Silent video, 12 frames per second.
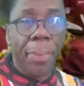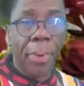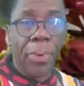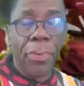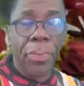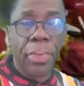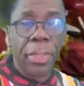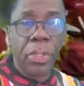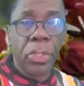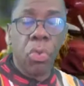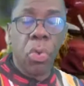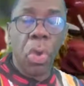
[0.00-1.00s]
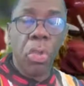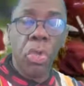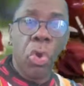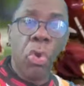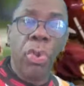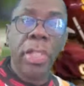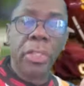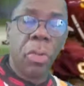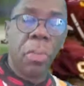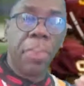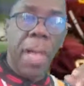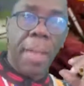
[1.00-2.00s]
Boom. Your
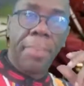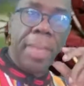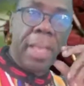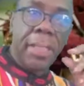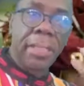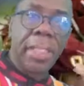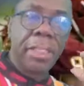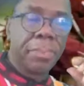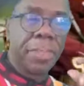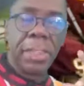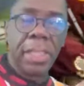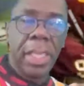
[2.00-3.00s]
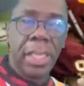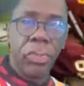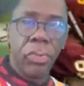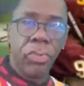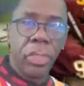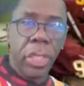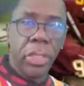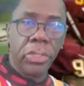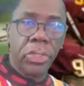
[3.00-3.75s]
audience going to pop in just for seeing you